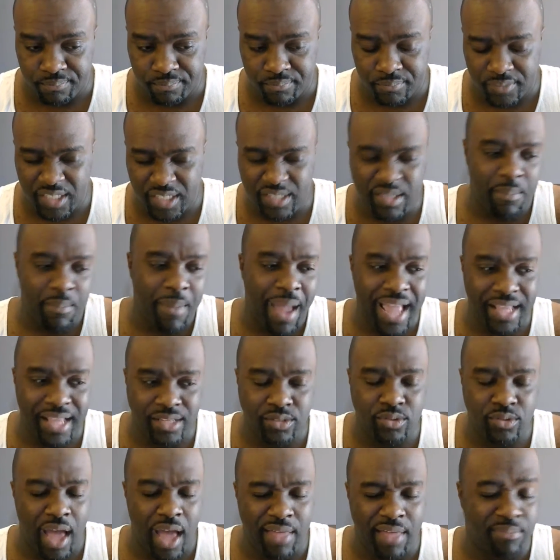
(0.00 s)
The match,
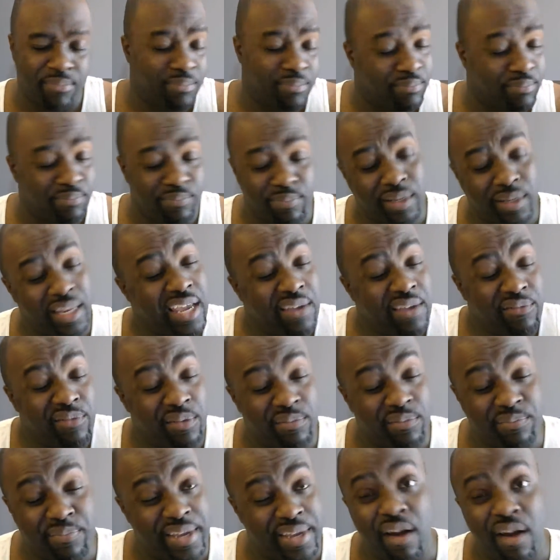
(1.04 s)
I believe, will
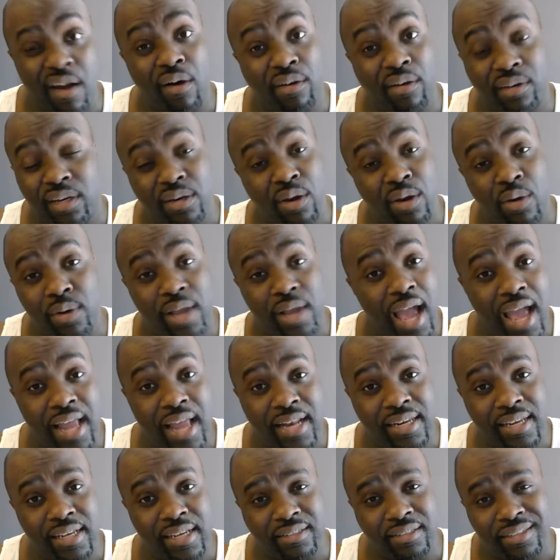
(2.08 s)
be called a no
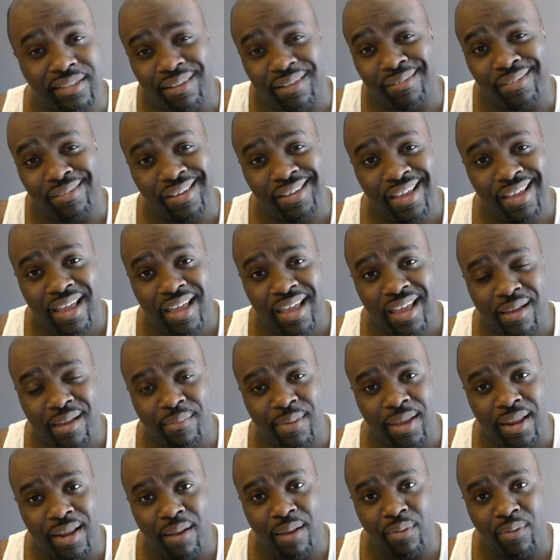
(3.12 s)
contest.
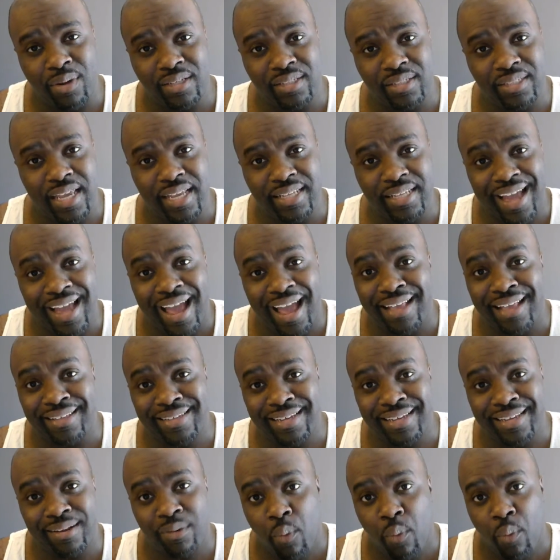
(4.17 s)
I wouldn't say John
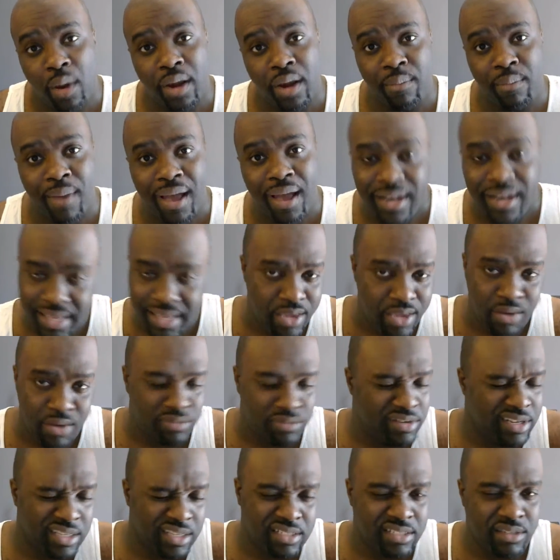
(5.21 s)
Cena won it by DQ,
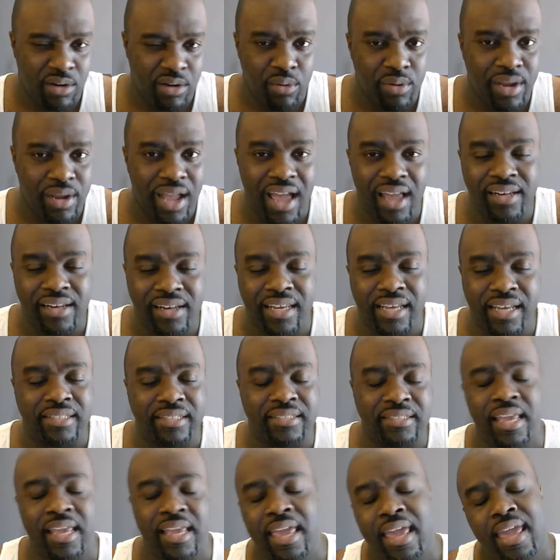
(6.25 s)
just no contest,
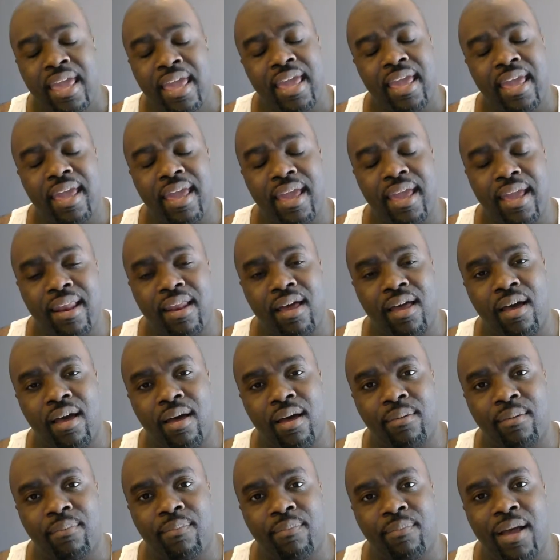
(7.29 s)
and
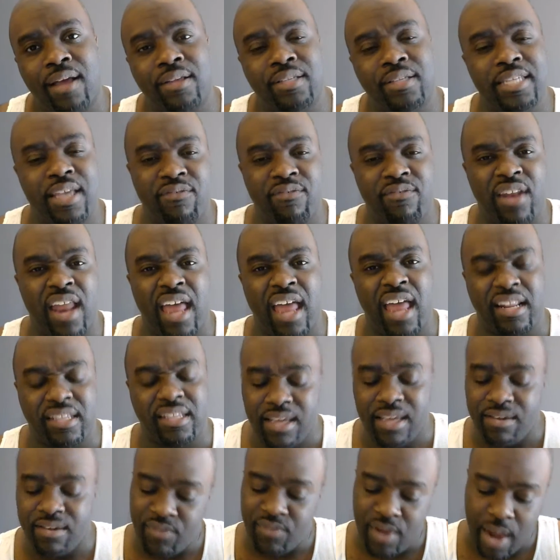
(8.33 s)
about 7 out of
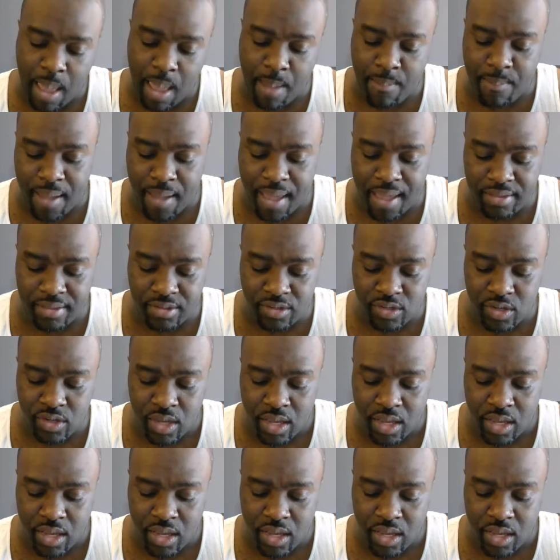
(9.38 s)
10 for that match.